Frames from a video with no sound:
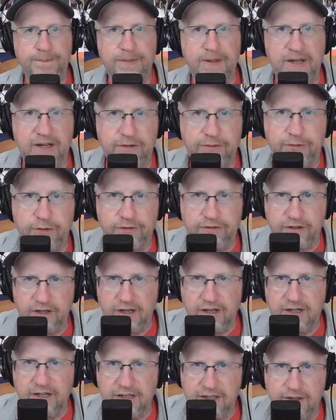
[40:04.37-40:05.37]
And
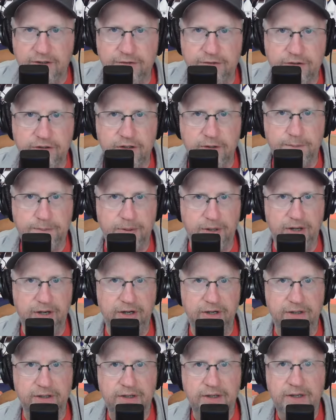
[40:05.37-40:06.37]
Sertan is a good
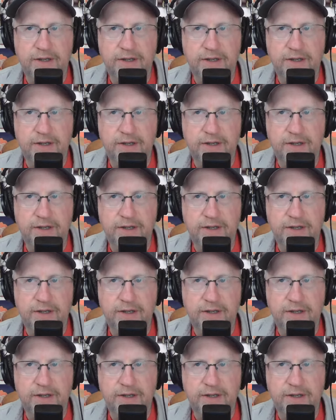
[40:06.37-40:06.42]
player.